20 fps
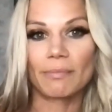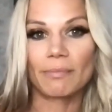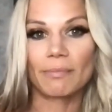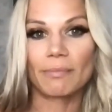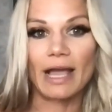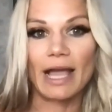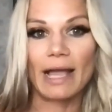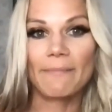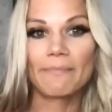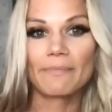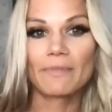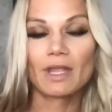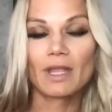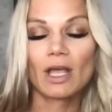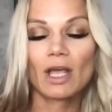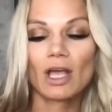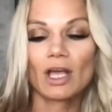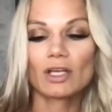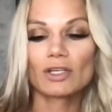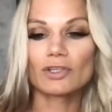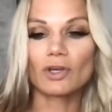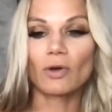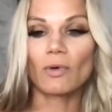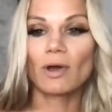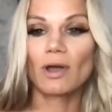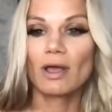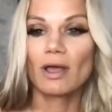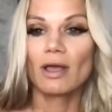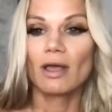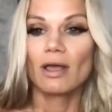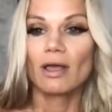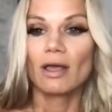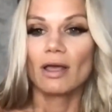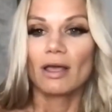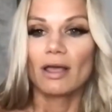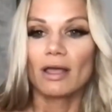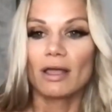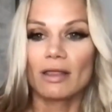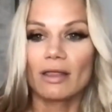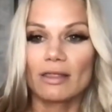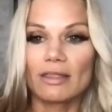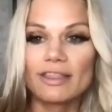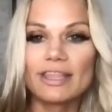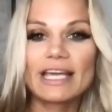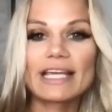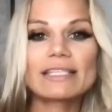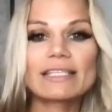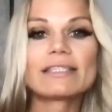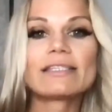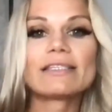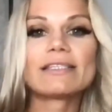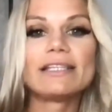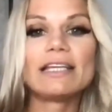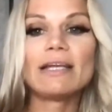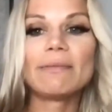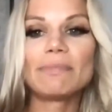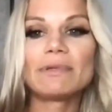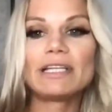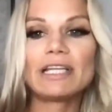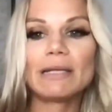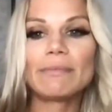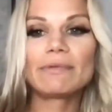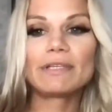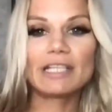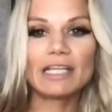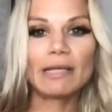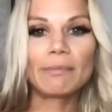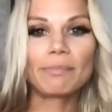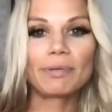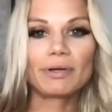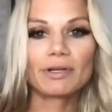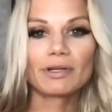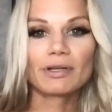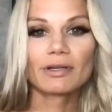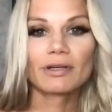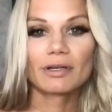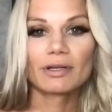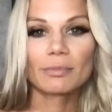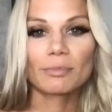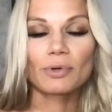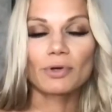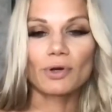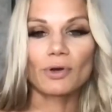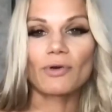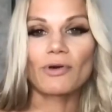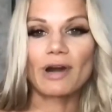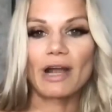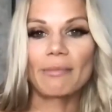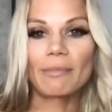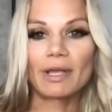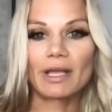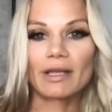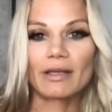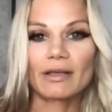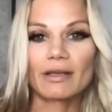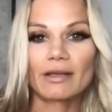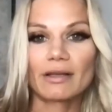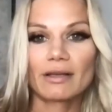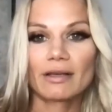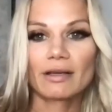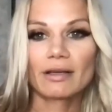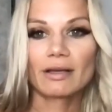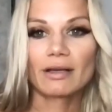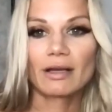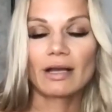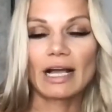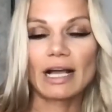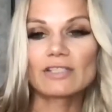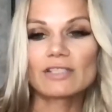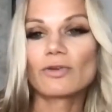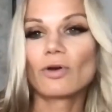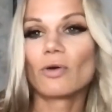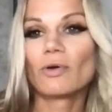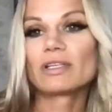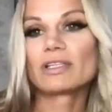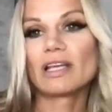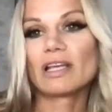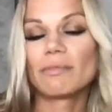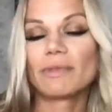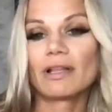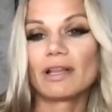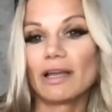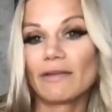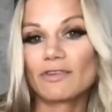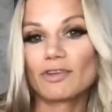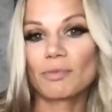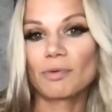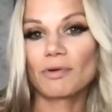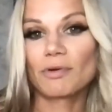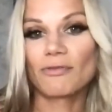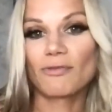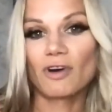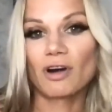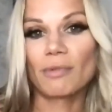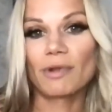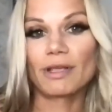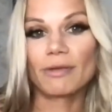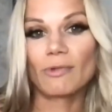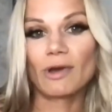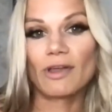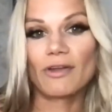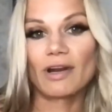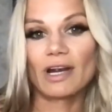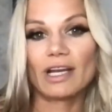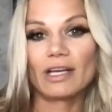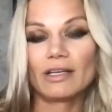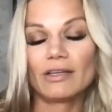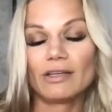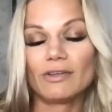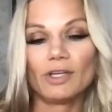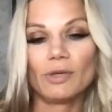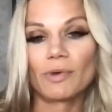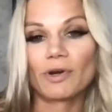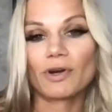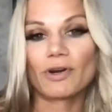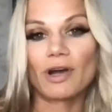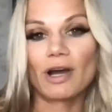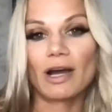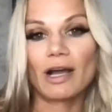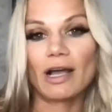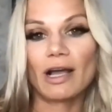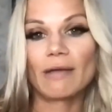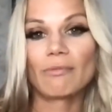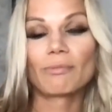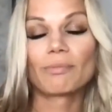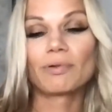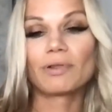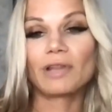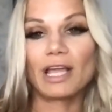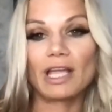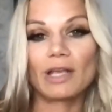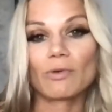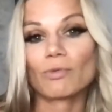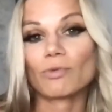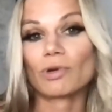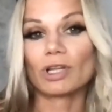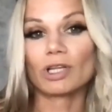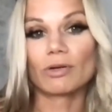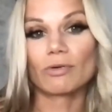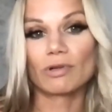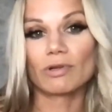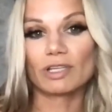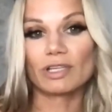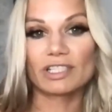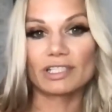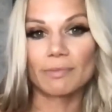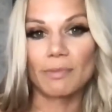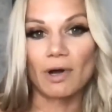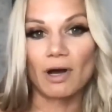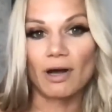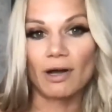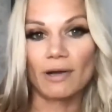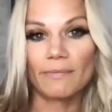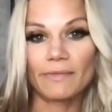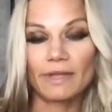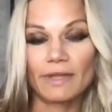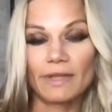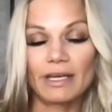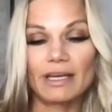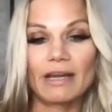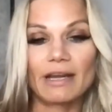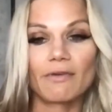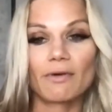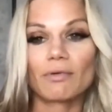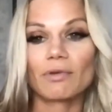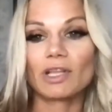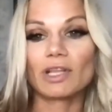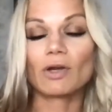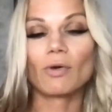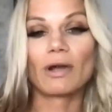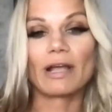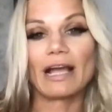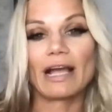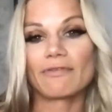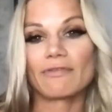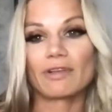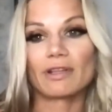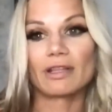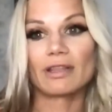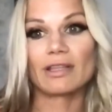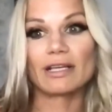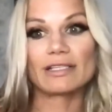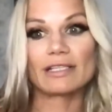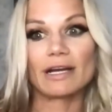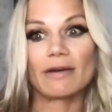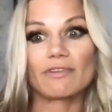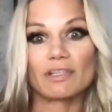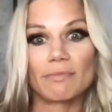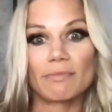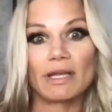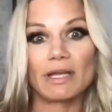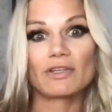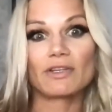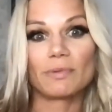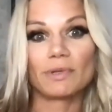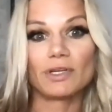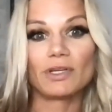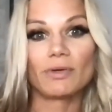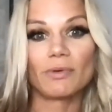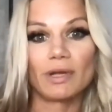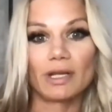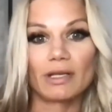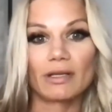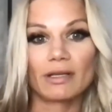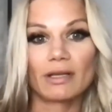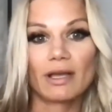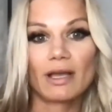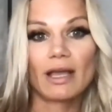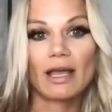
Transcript: Okay. So this deep programming has always led me a life to performing, whether I knew it or not, and playing really, really small and never really going after the things that I was meant to be doing.